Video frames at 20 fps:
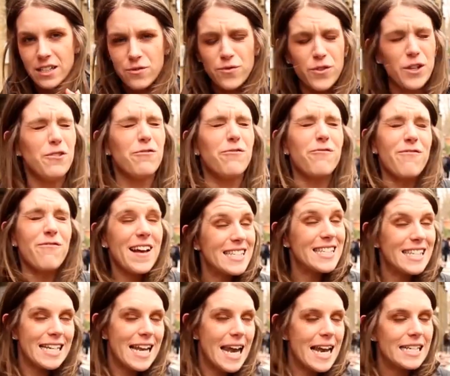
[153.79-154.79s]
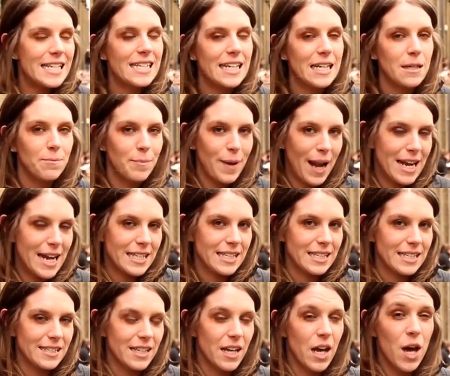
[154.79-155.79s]
full of fascinating
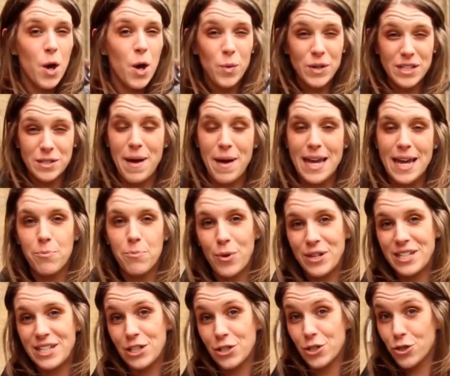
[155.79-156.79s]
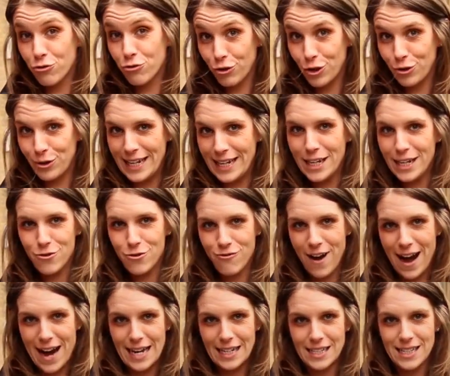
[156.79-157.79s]
places which make Britain truly
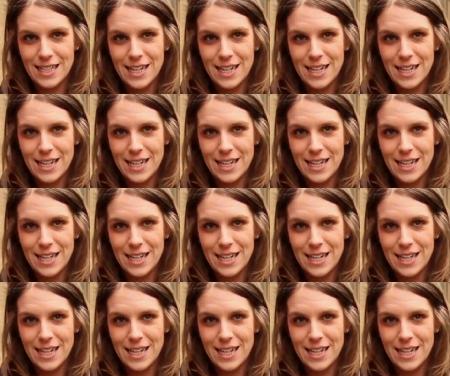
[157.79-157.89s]
great.